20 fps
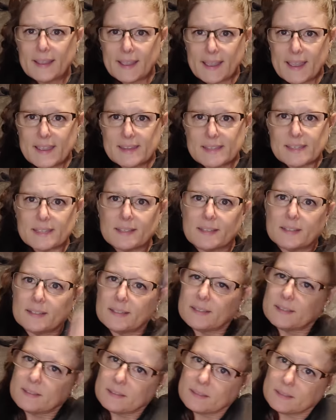Hey guys,
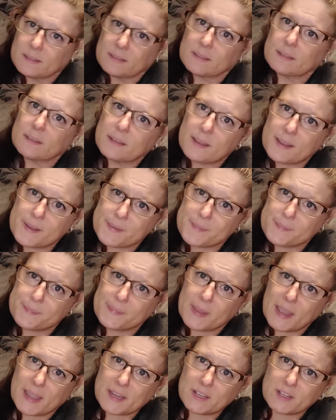um,
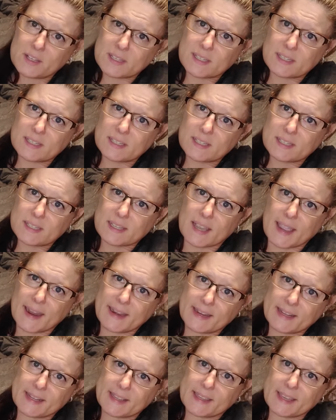I just
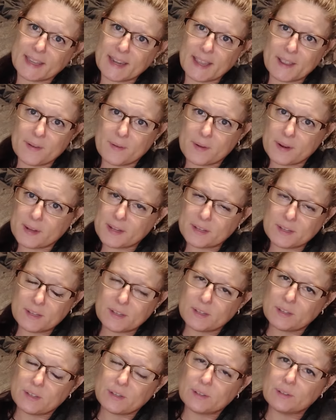decided that I wanted
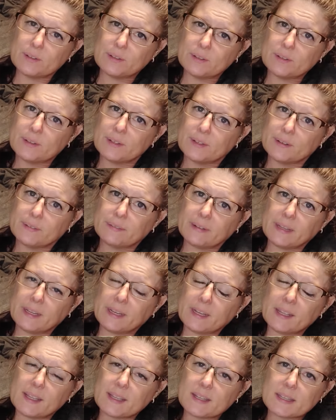to do a
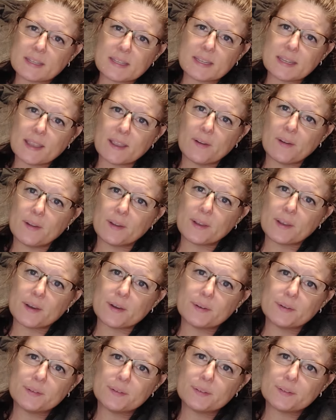reading and see how it
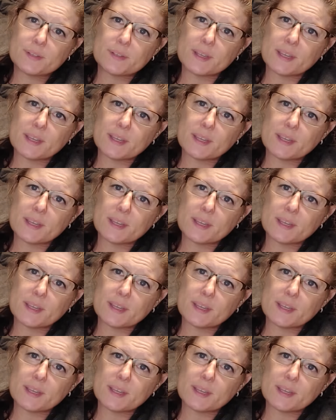goes.